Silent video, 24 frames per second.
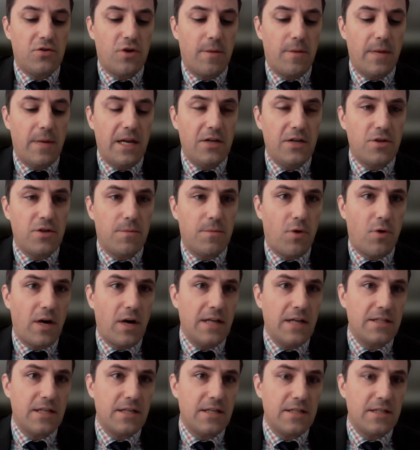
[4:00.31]
determination
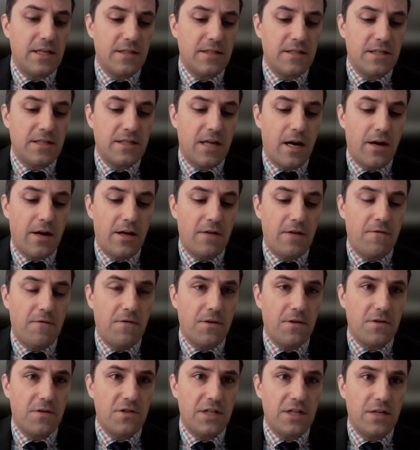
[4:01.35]
process has started
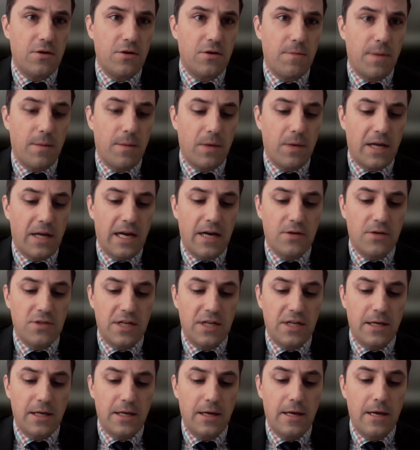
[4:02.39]
for senior public
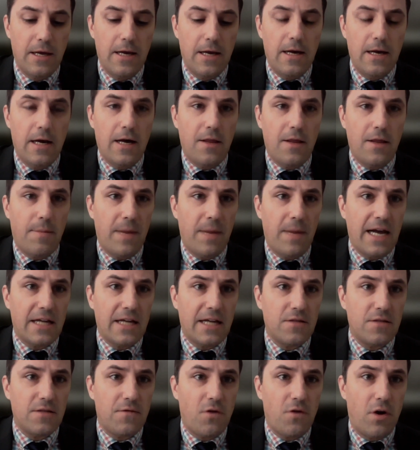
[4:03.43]
housing. Uh, the
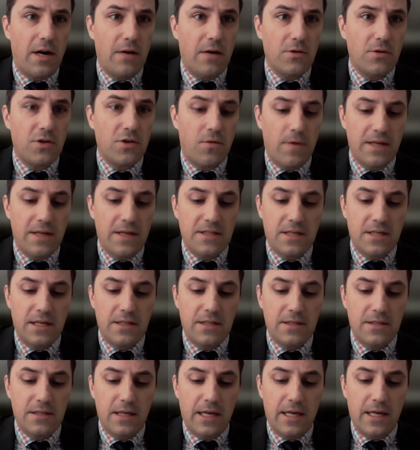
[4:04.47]
packets have gone out to
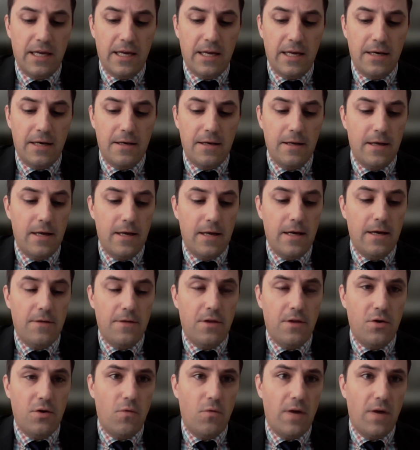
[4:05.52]
residents and
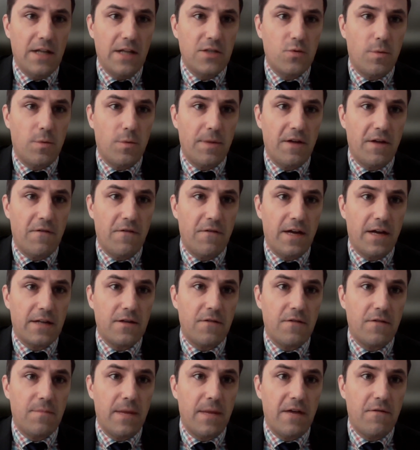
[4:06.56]
the new rents will be
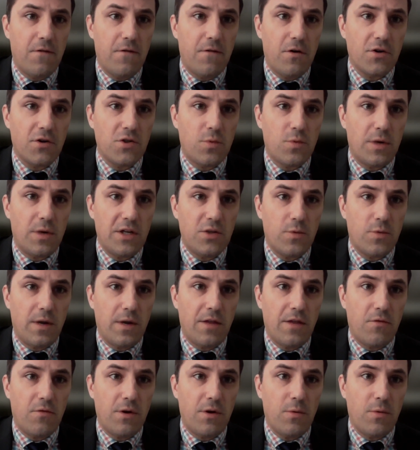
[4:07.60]
effective May 1st,
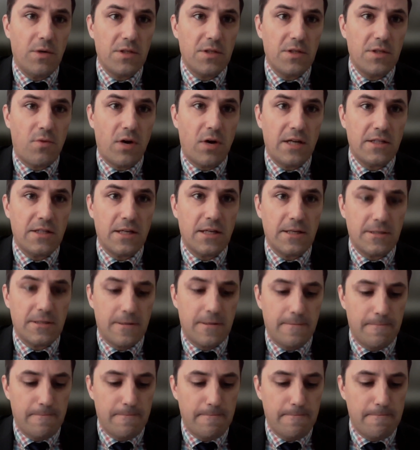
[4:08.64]
2023 once
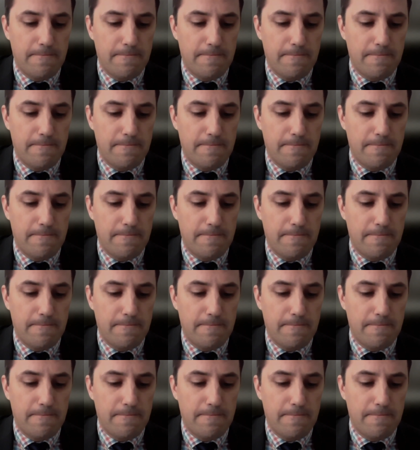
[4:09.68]
processed.